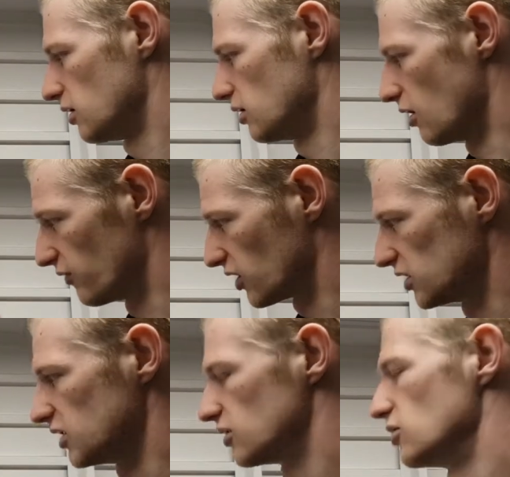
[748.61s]
uh, of the
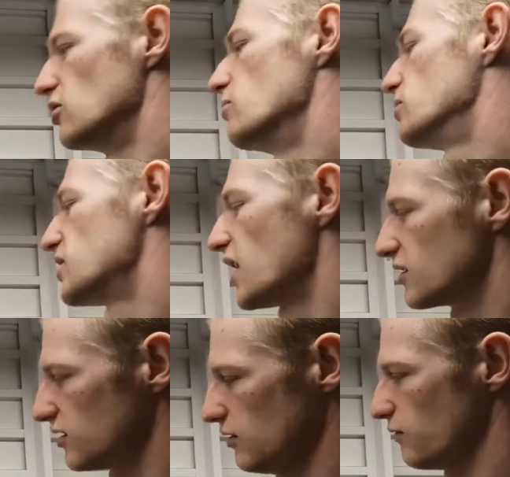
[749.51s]
clear coat and
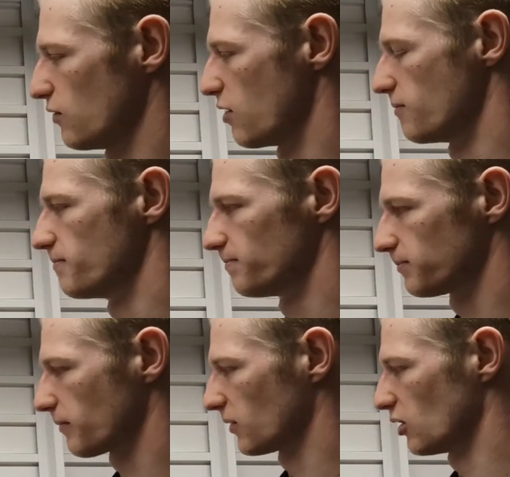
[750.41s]
protects it from
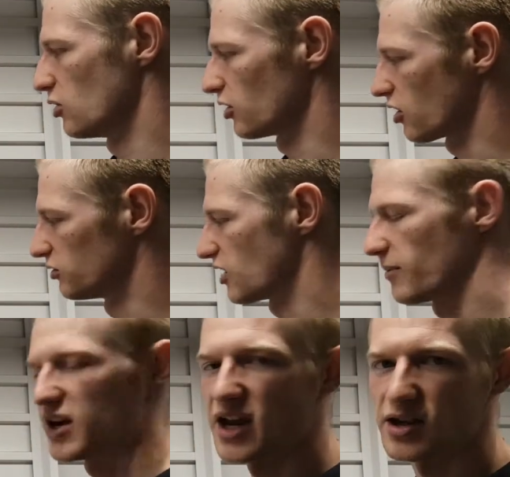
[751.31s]
all the
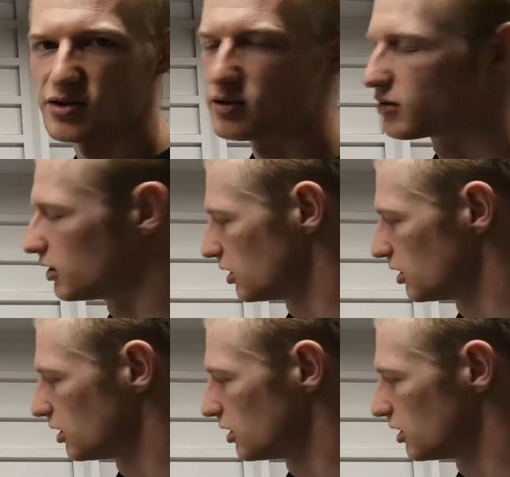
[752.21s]
contamination,